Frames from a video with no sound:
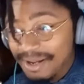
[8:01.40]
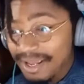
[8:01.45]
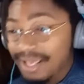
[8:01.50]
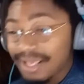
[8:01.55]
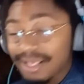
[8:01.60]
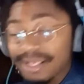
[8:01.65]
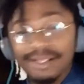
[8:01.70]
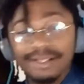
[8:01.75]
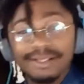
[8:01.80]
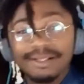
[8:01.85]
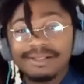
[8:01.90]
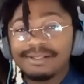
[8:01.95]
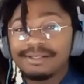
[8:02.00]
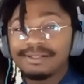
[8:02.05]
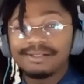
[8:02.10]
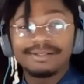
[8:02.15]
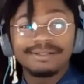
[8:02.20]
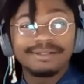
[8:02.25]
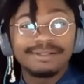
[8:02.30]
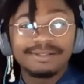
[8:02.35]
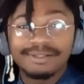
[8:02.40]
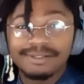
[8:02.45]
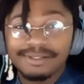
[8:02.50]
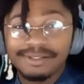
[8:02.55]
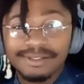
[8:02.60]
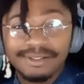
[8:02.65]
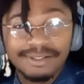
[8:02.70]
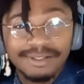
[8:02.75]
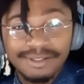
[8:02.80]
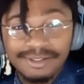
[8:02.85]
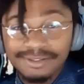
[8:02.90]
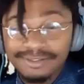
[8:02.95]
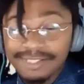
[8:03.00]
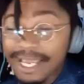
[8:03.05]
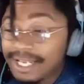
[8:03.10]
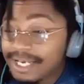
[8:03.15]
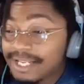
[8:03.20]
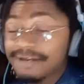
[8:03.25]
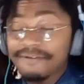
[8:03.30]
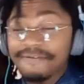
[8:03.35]
a.
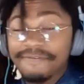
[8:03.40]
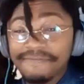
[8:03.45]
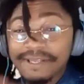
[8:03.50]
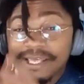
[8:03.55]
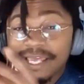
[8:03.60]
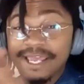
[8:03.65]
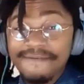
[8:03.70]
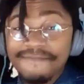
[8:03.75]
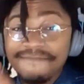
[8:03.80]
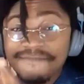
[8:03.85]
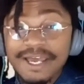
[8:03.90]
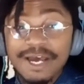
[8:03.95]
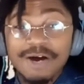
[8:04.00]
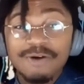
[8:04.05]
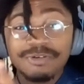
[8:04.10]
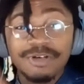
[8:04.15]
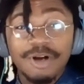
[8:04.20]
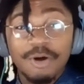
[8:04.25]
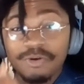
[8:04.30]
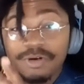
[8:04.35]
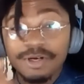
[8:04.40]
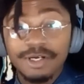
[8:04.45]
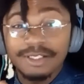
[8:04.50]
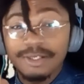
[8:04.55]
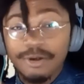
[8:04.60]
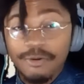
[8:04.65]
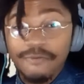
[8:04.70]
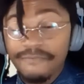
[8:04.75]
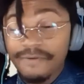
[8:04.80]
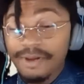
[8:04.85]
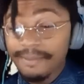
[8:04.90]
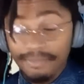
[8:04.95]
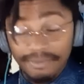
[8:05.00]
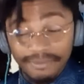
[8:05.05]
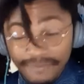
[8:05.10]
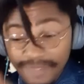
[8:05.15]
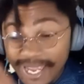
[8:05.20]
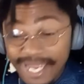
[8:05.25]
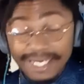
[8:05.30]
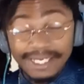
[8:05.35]
That nigga, he failed No Nut
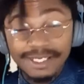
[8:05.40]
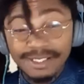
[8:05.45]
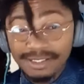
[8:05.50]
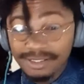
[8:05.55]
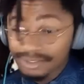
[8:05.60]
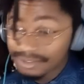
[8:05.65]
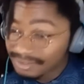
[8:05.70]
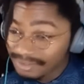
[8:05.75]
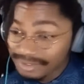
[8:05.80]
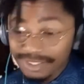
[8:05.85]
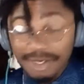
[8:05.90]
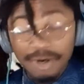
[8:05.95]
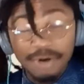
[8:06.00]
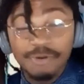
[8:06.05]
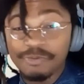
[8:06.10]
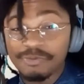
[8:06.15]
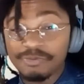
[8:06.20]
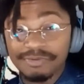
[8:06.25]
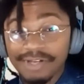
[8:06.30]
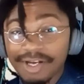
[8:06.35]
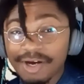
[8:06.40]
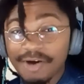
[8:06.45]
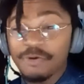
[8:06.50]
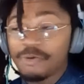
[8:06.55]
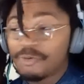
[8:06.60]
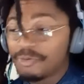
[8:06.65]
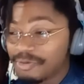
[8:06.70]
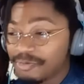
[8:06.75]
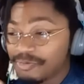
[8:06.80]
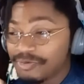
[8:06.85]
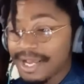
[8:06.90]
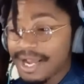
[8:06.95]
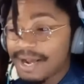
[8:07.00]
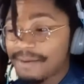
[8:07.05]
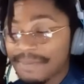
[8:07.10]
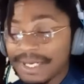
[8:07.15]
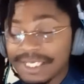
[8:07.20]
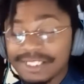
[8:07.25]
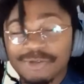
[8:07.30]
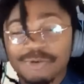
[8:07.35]
November. No, you
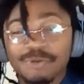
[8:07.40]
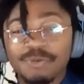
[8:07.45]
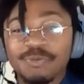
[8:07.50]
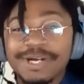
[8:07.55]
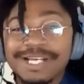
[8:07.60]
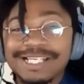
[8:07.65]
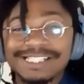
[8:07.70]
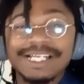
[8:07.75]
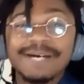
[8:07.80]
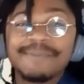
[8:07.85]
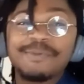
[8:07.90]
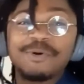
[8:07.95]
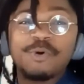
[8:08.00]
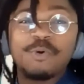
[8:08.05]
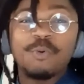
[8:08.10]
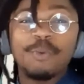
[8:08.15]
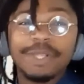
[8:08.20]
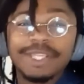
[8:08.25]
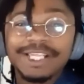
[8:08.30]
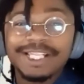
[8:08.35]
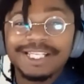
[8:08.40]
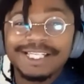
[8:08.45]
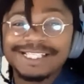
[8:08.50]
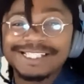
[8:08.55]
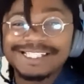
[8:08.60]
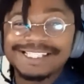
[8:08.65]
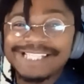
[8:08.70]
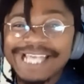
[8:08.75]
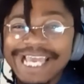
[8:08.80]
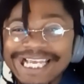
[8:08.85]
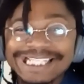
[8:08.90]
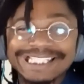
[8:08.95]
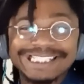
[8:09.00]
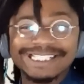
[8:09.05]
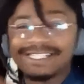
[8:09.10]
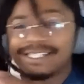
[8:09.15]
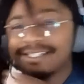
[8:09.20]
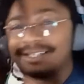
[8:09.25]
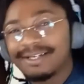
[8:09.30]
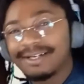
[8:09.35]
not about to riz up Gwendolyn
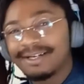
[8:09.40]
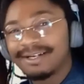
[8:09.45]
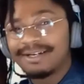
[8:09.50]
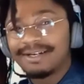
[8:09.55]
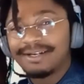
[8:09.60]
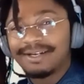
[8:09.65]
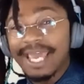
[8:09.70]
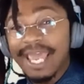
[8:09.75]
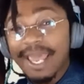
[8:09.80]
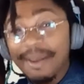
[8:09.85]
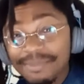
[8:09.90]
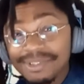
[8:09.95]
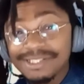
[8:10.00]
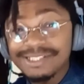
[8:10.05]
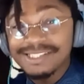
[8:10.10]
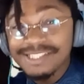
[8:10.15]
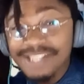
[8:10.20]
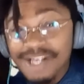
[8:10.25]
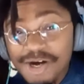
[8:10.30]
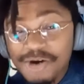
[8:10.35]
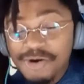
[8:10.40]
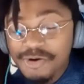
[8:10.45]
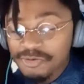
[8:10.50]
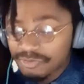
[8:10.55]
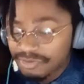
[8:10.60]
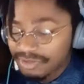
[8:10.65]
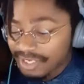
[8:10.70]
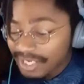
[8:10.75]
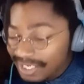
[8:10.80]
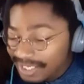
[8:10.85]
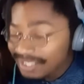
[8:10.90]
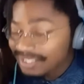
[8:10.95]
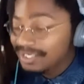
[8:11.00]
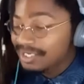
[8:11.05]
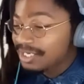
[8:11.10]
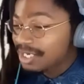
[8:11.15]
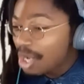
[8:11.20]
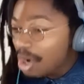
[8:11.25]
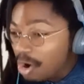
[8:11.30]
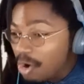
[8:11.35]
Stacy, Emma Stone,
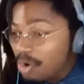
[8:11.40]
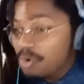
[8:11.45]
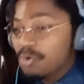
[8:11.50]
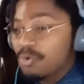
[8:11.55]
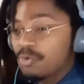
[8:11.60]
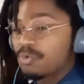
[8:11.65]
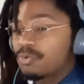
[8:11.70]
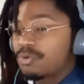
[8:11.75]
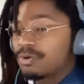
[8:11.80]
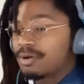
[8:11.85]
nigga, no.